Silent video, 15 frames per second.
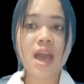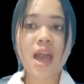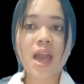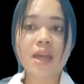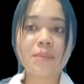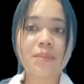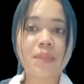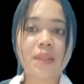
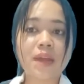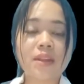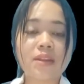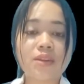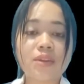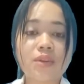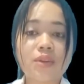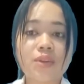and play
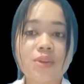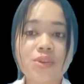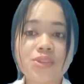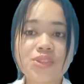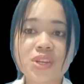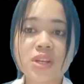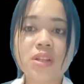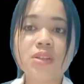a
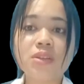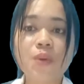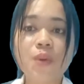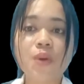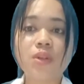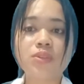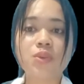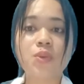crucial
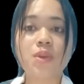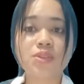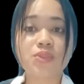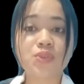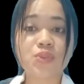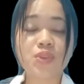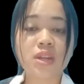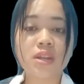role towards
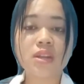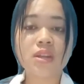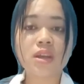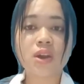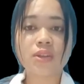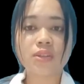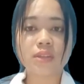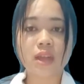student
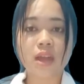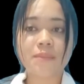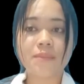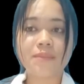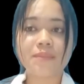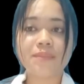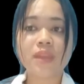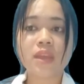outcome.